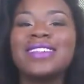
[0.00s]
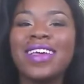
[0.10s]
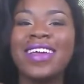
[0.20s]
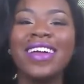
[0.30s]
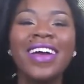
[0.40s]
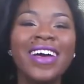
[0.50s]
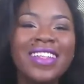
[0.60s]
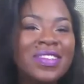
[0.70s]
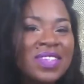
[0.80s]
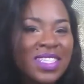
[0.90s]
Like,
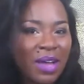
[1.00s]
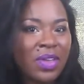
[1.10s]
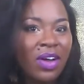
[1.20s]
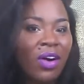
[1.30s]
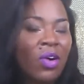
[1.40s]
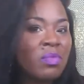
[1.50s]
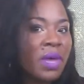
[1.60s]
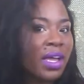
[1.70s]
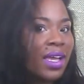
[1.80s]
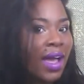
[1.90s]
let me stop, y'all. Oh
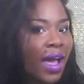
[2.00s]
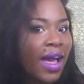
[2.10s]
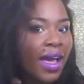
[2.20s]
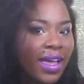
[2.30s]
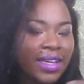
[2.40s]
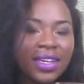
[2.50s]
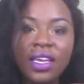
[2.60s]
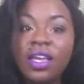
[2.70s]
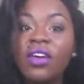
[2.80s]
my god!